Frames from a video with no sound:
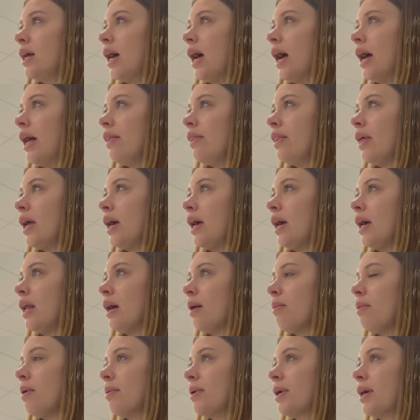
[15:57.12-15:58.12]
And then
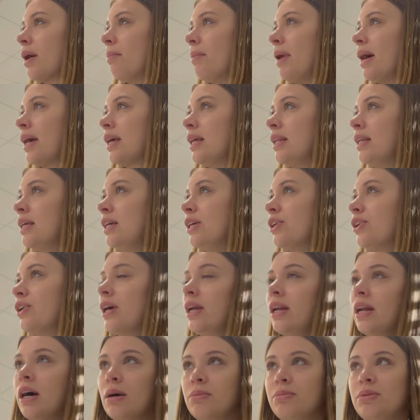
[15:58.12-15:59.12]
I'll probably come back in here
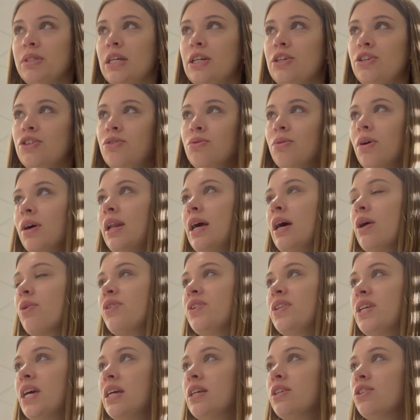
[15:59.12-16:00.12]
and update you on how the
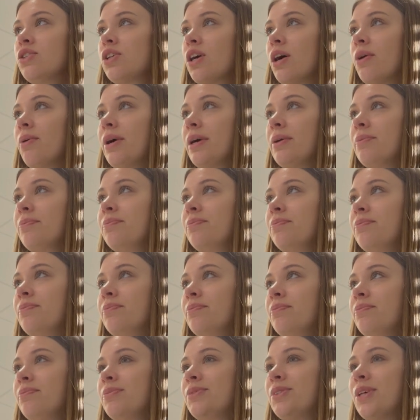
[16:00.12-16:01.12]
day is going.
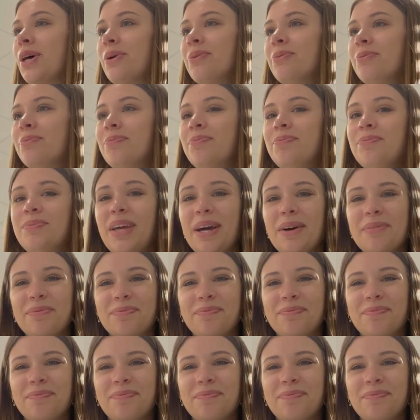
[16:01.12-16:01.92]
So yeah.